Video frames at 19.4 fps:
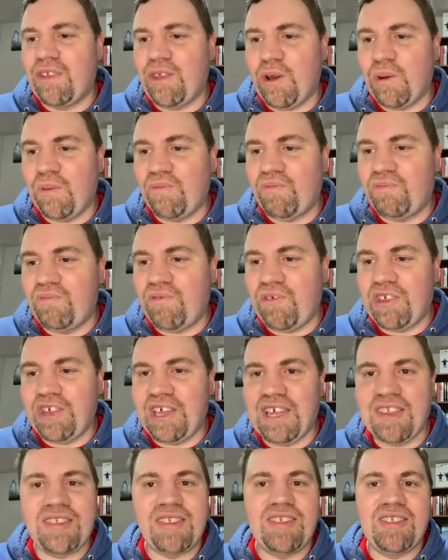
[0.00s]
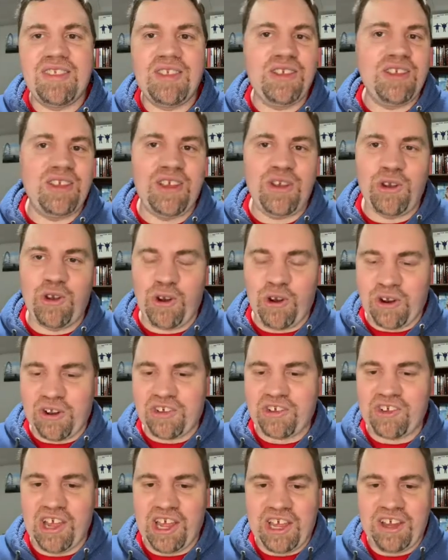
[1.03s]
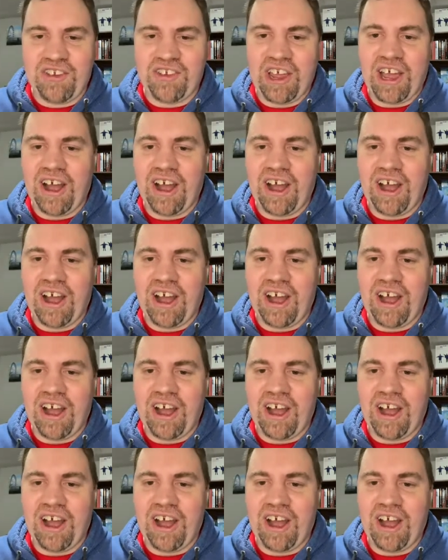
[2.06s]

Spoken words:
hopefully get your exchange